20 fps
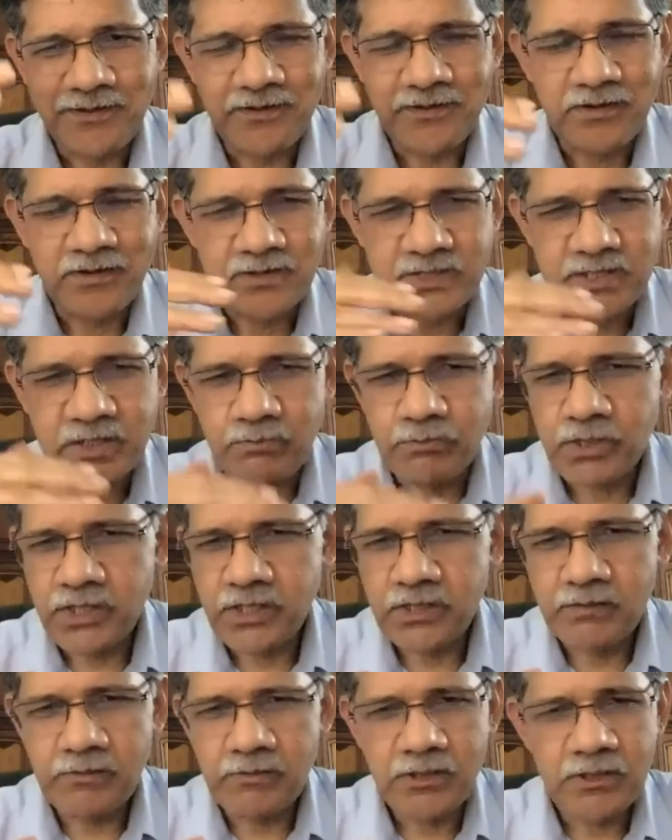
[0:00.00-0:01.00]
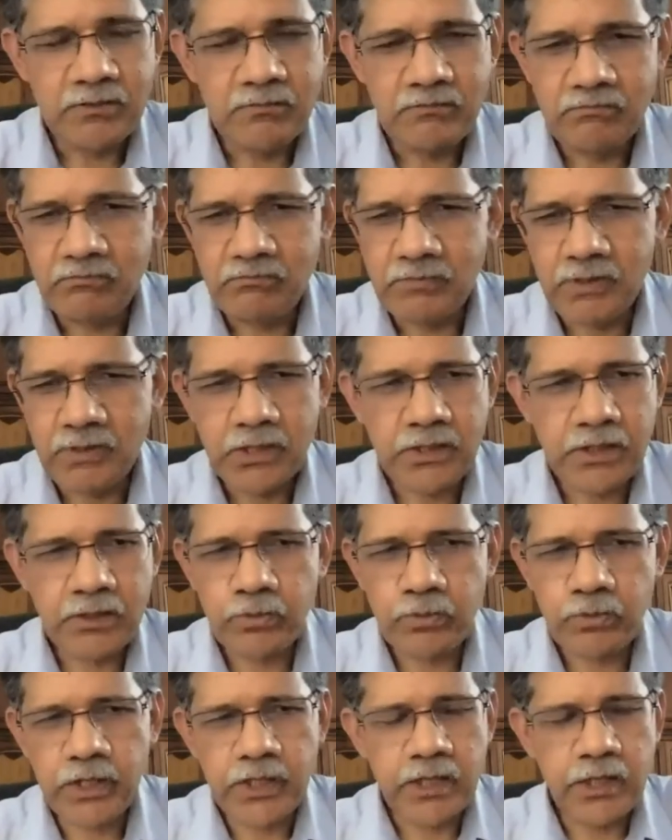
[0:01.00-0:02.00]
Somebody may
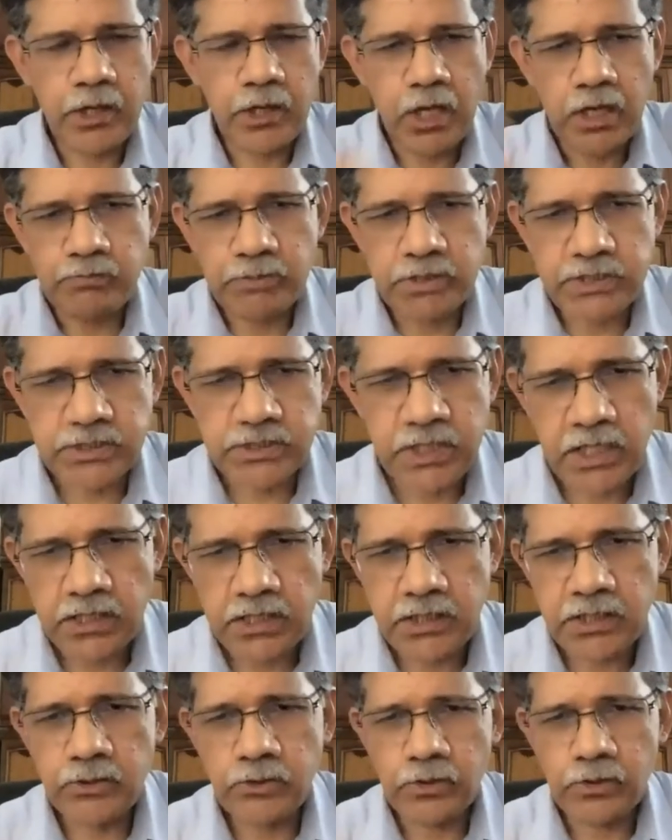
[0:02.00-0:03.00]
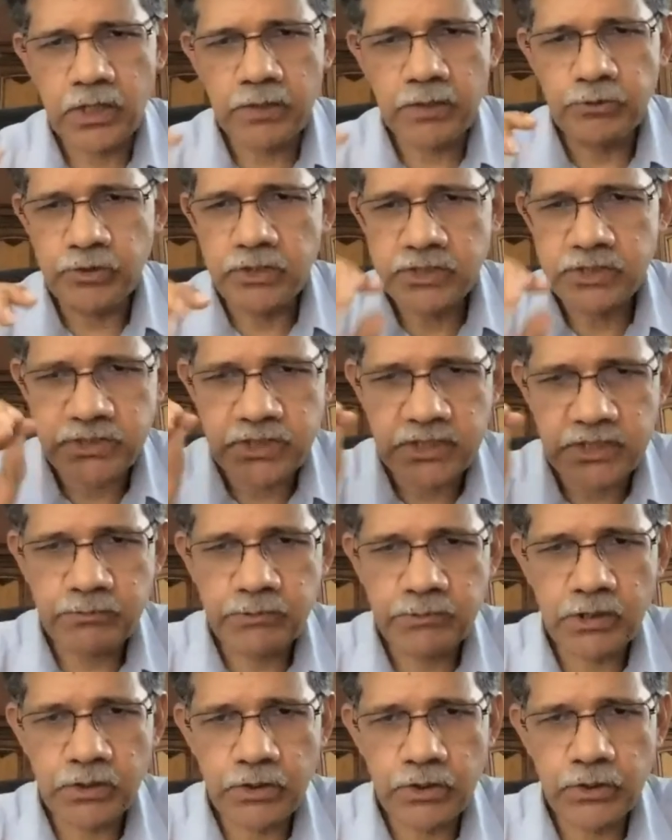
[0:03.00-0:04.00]
require enormous data to come to the same
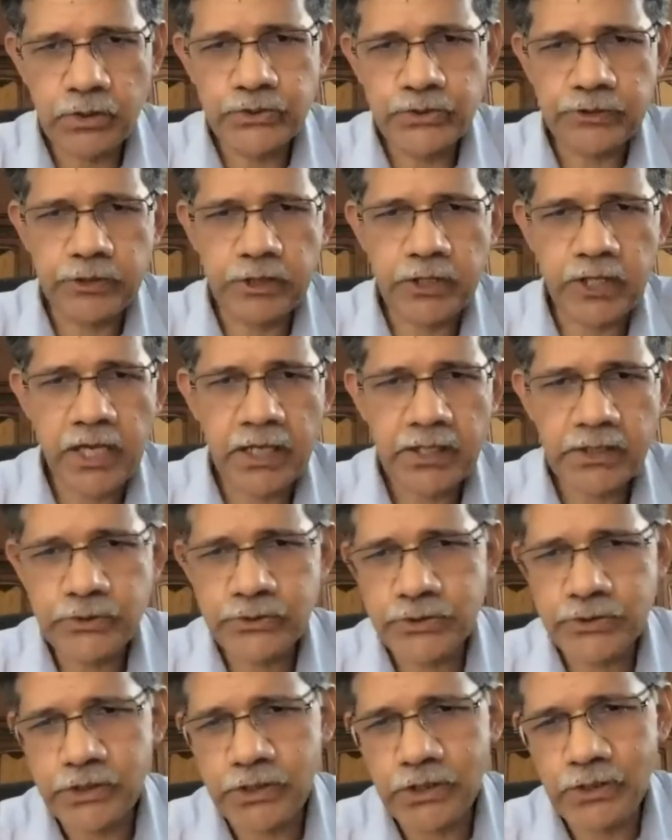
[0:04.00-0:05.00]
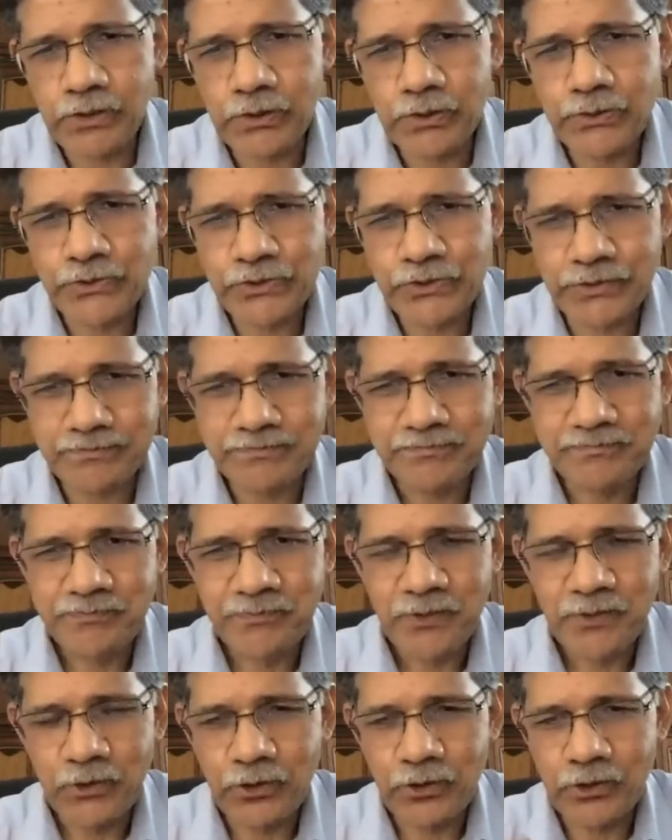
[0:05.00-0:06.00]
conclusion, the diagnostic conclusion
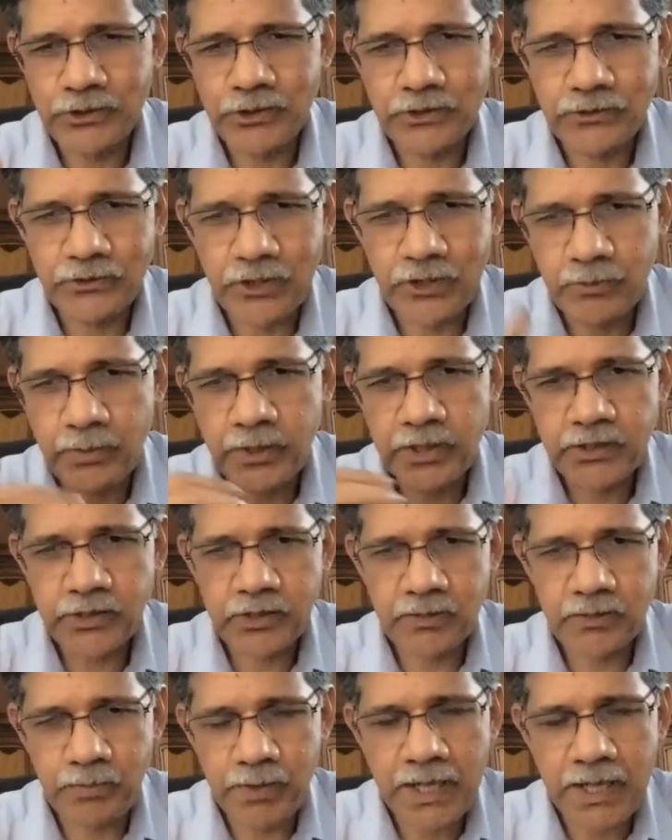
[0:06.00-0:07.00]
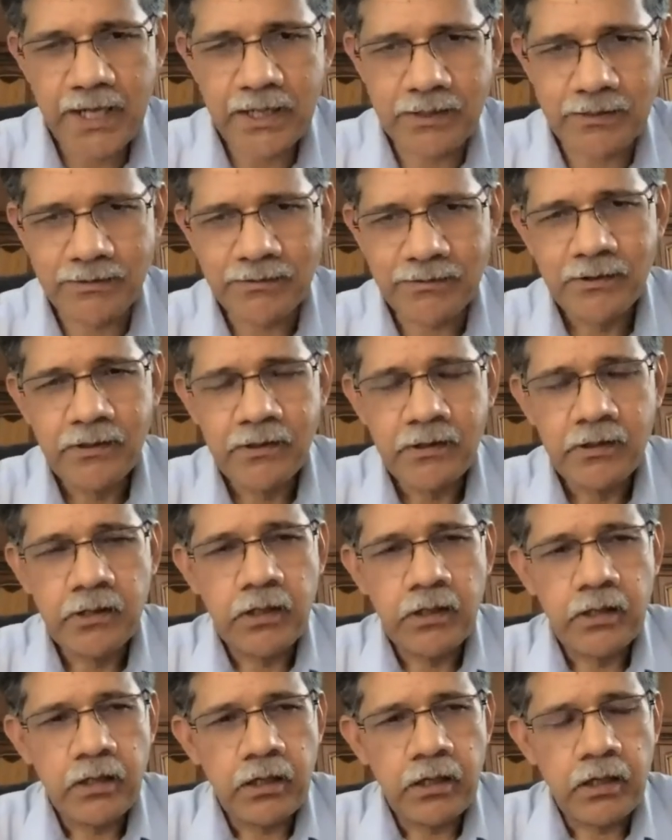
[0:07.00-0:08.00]
or the therapeutic plan.
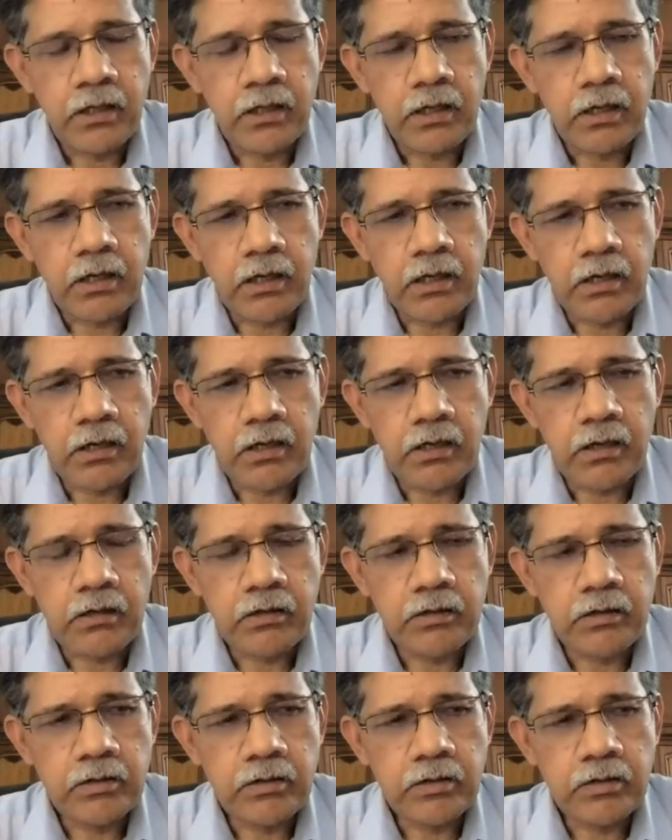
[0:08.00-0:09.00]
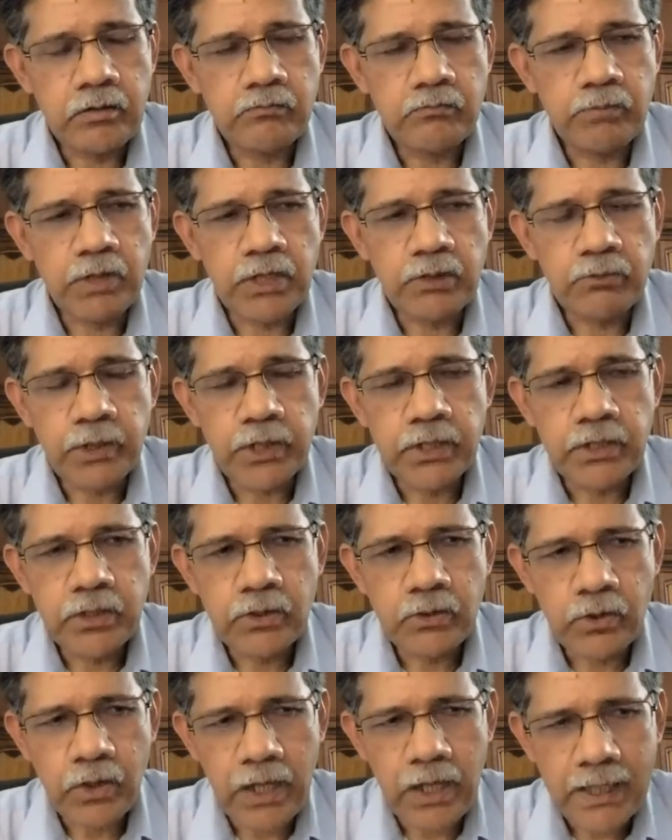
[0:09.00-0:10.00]
But when you
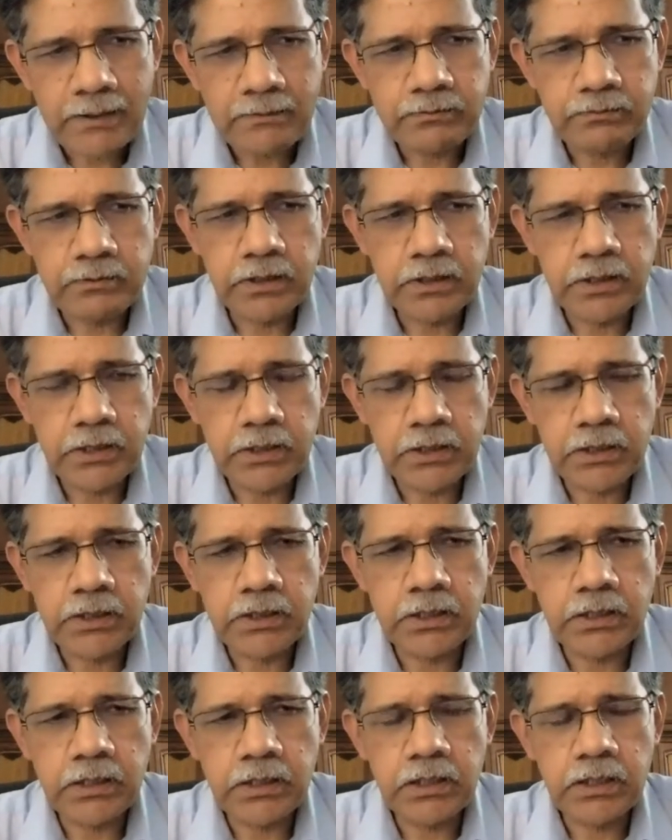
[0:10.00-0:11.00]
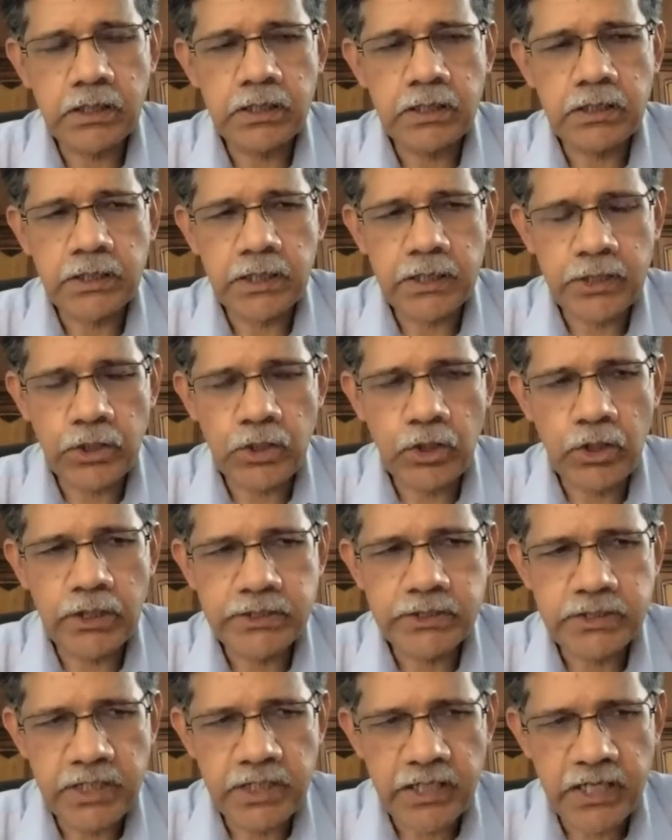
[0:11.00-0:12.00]
have a
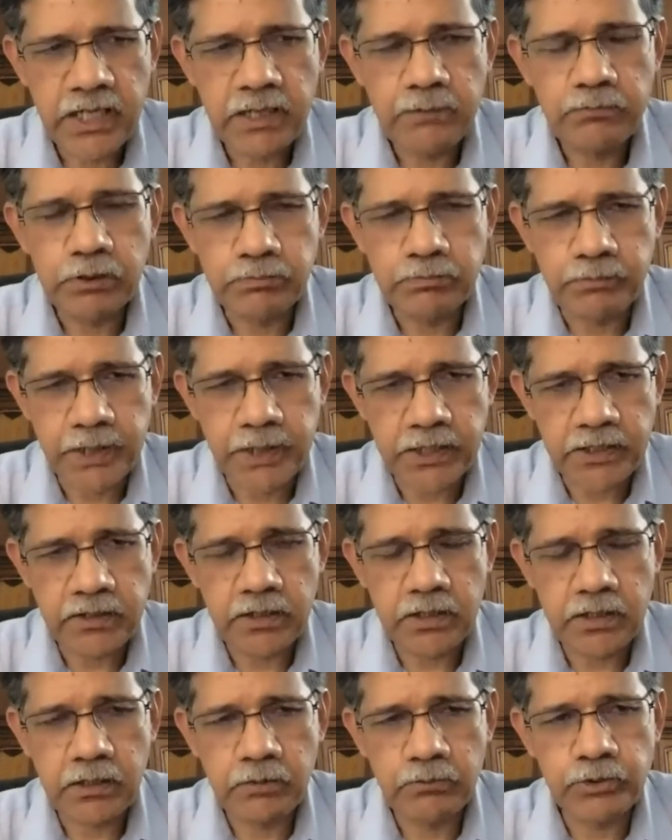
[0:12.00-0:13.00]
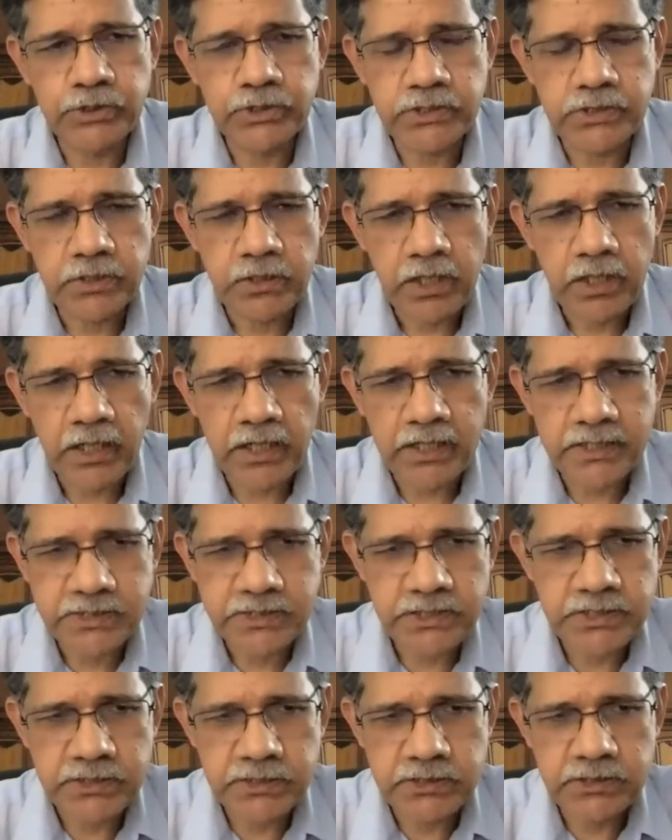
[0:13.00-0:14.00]
technology enablement which
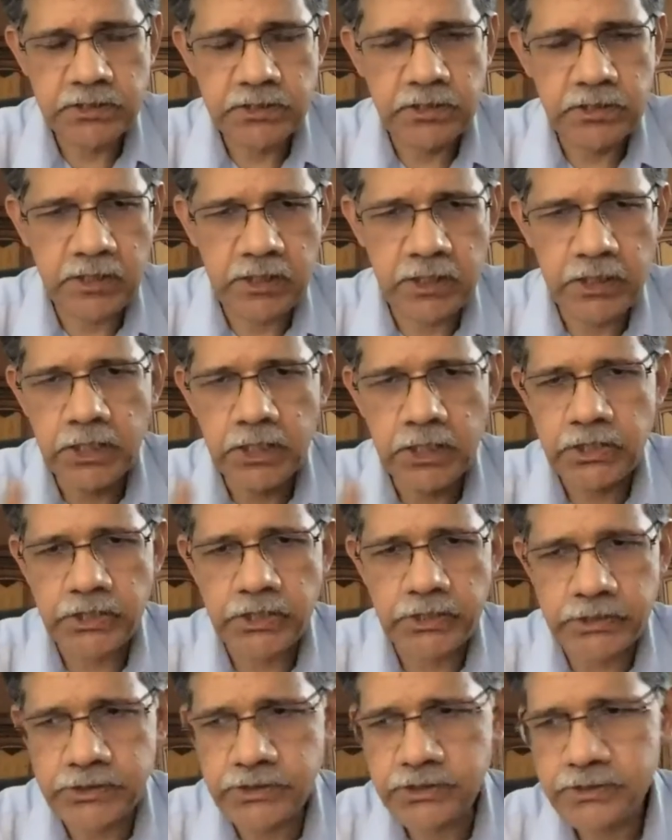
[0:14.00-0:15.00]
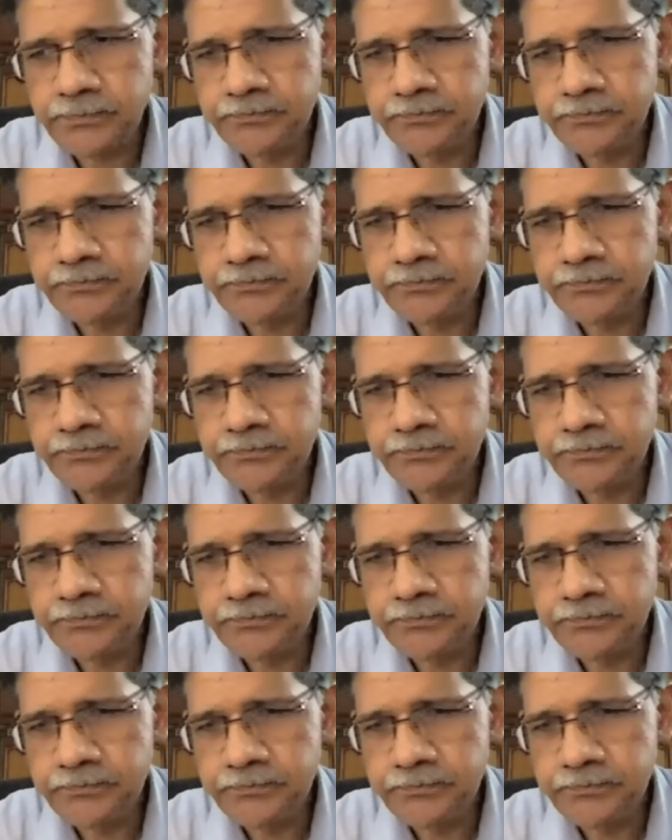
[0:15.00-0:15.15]
assists the clinicians